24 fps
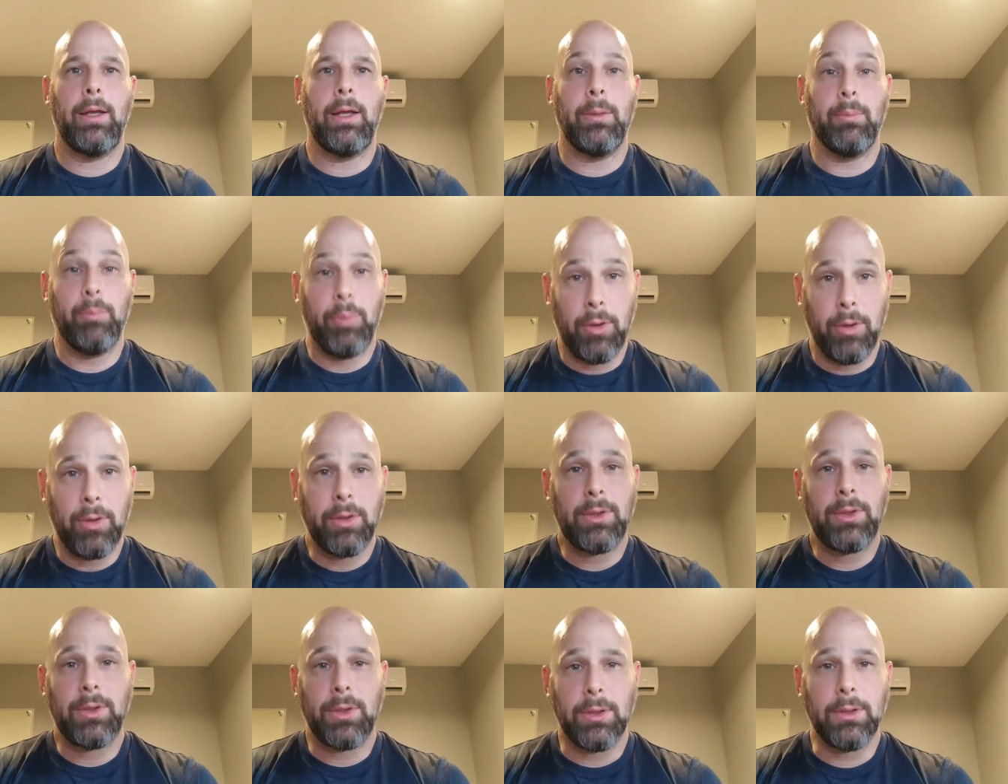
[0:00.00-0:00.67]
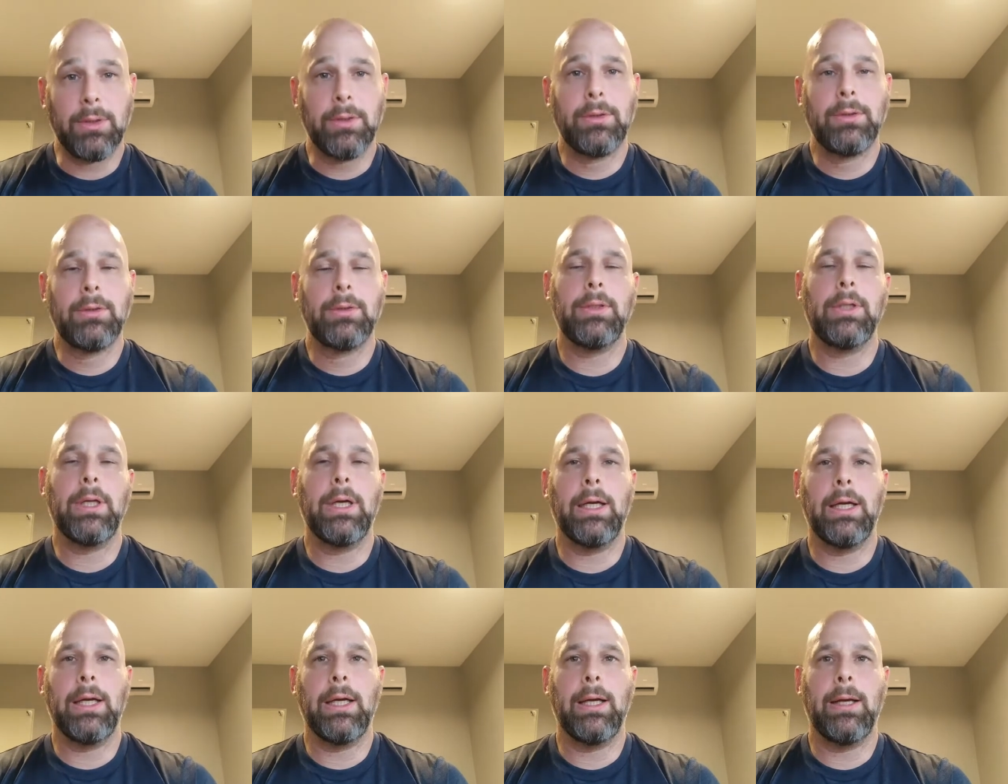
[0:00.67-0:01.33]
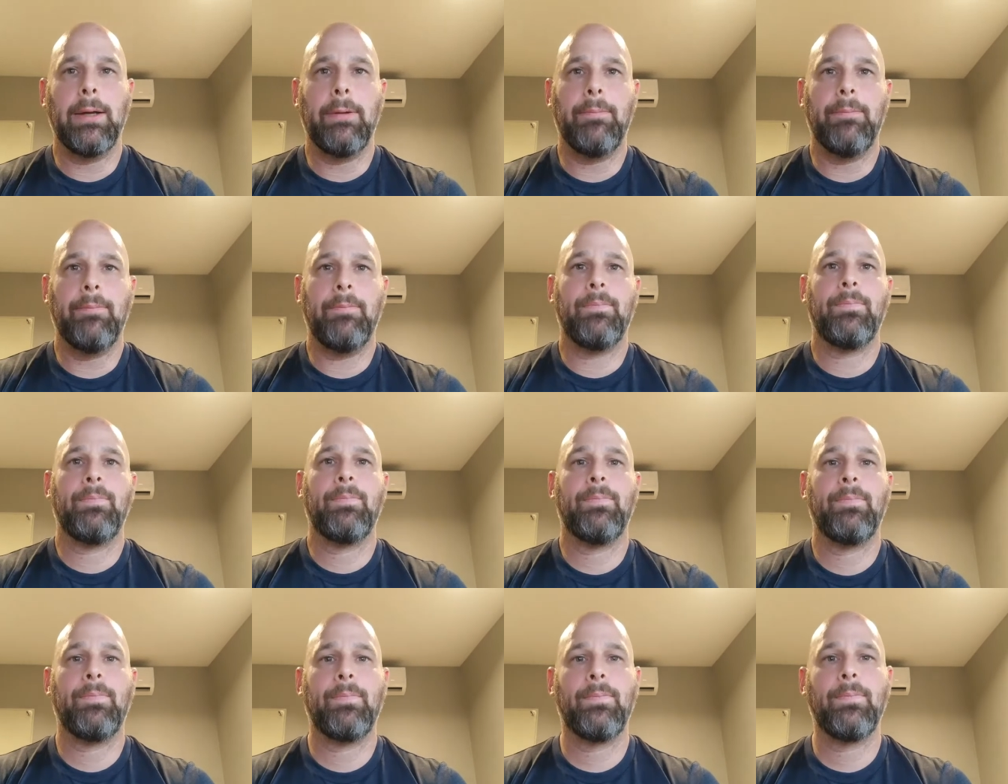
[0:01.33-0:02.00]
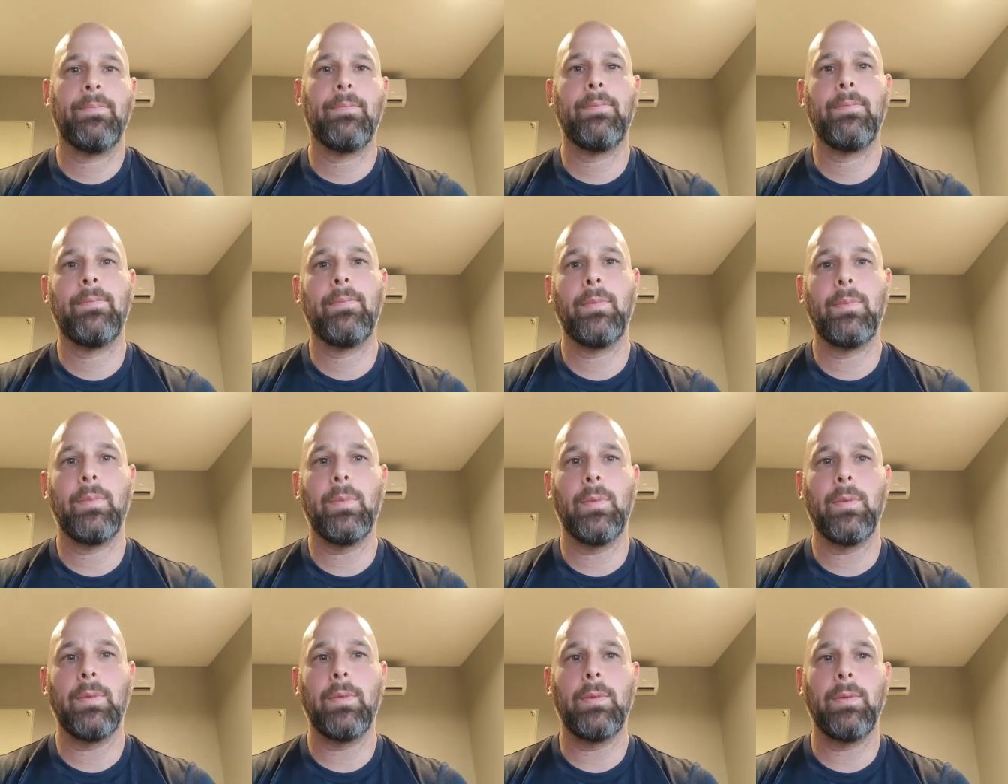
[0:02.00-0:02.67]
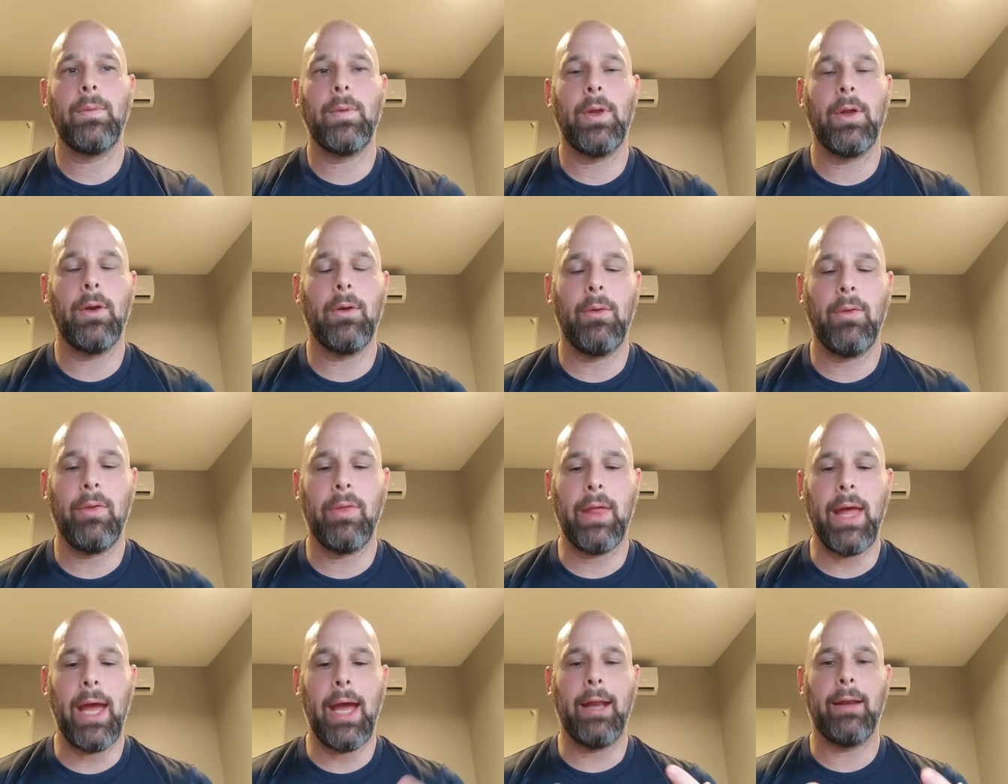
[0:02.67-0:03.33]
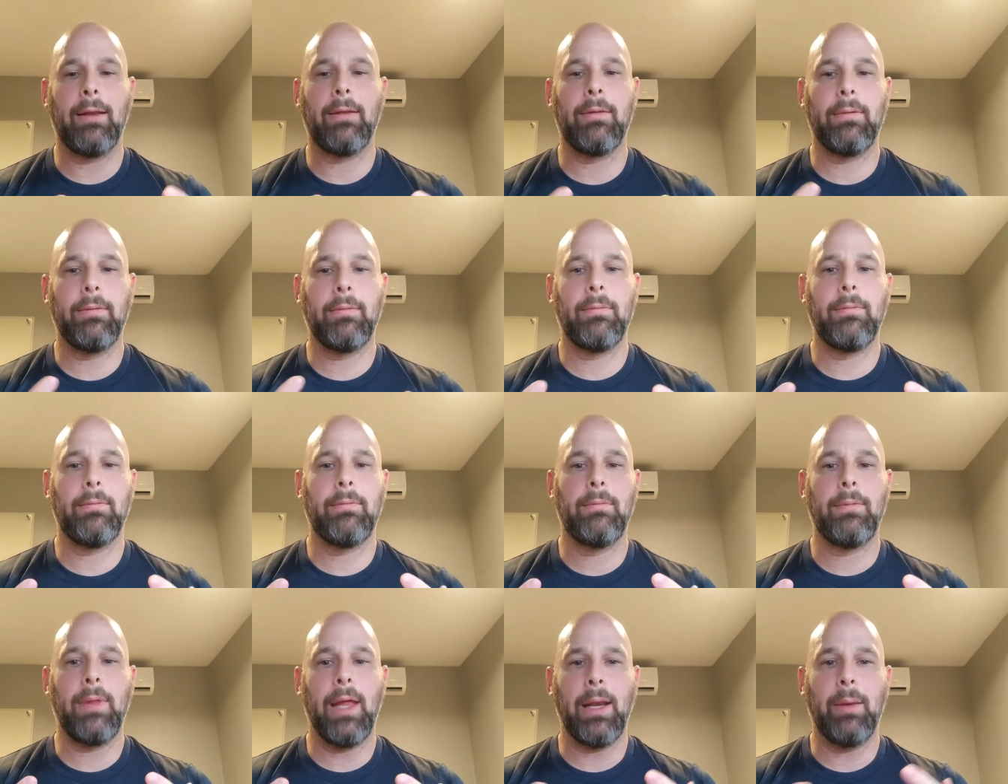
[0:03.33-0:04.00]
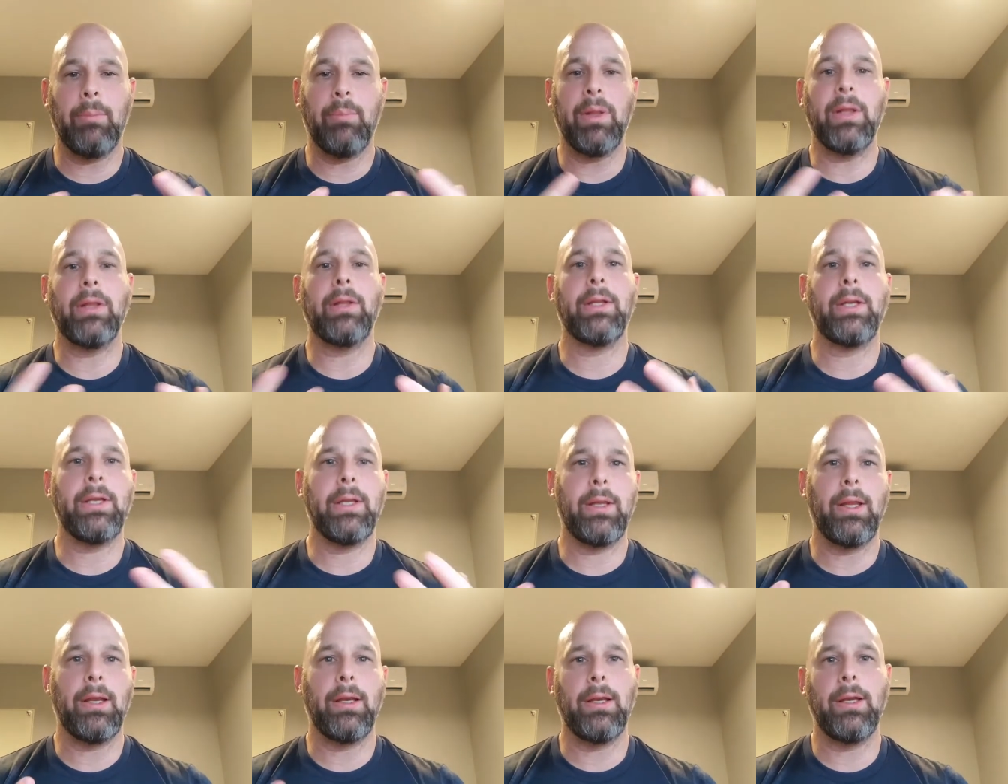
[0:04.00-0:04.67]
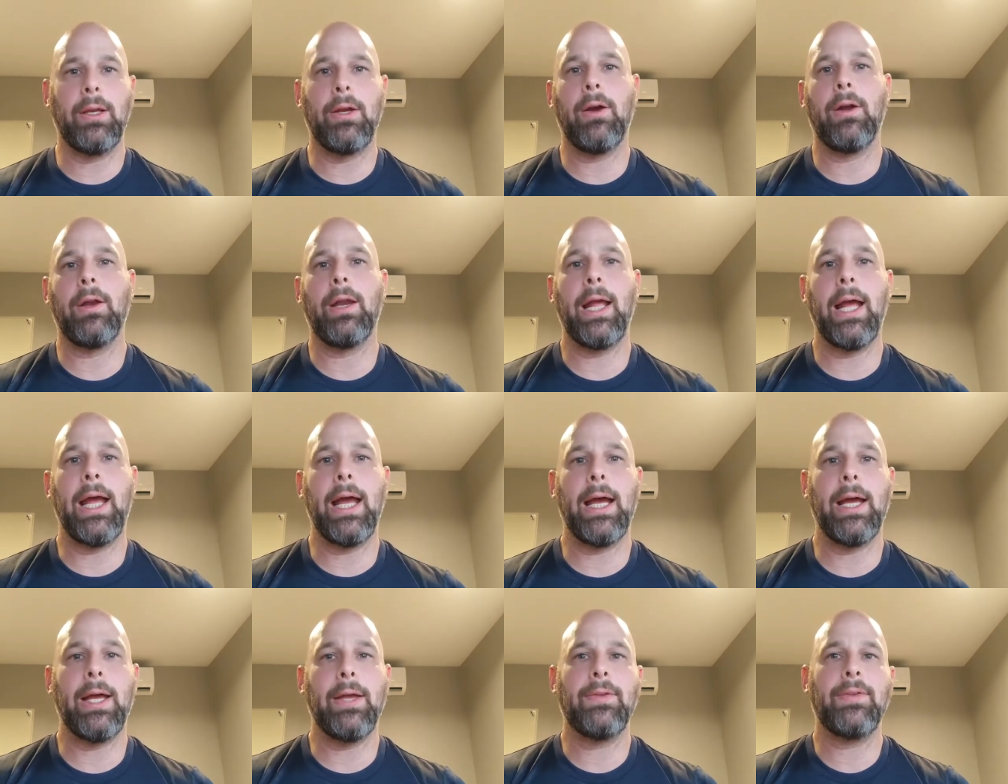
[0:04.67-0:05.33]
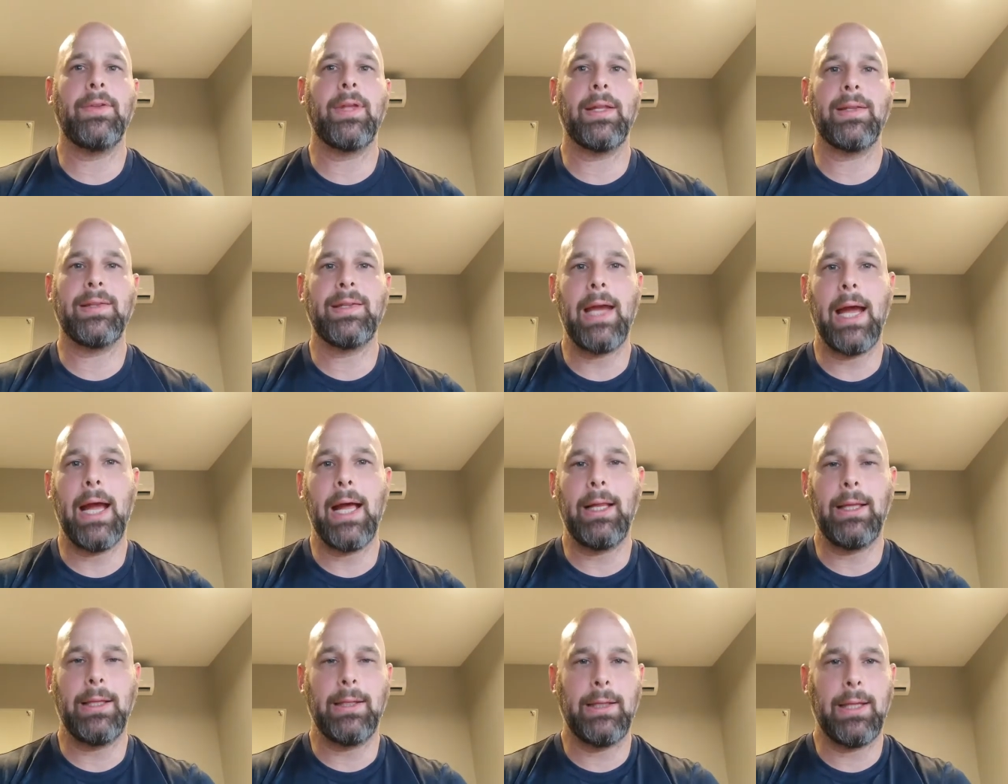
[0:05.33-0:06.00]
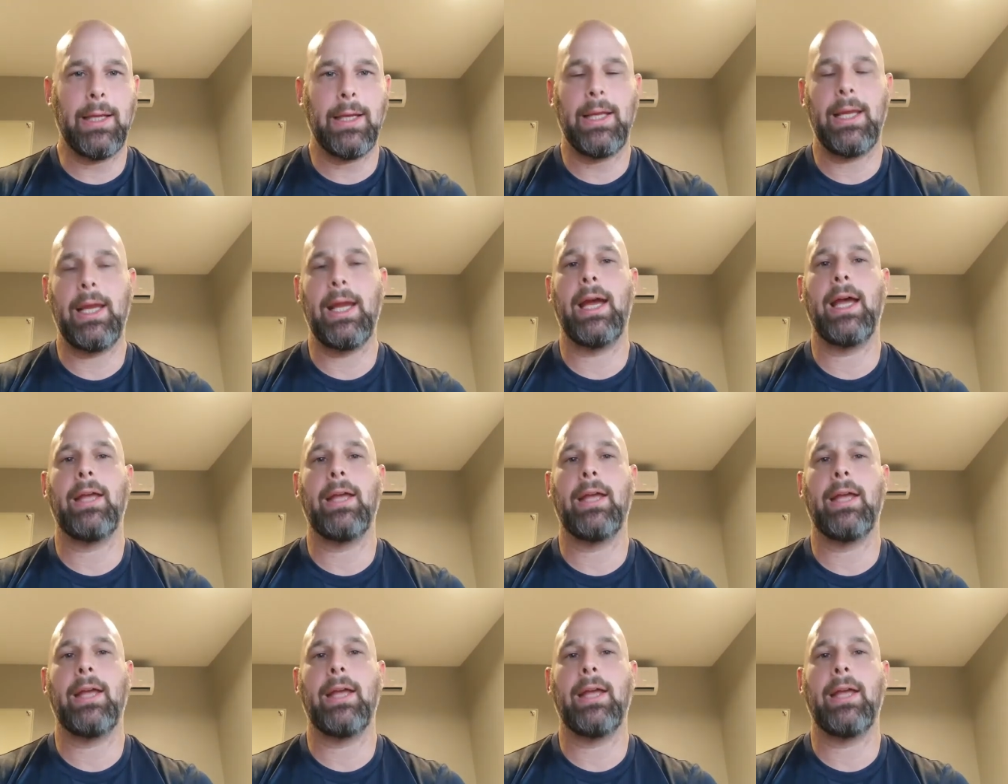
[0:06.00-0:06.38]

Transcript: in person, um, you know that that ability that Nikon has, that talent that he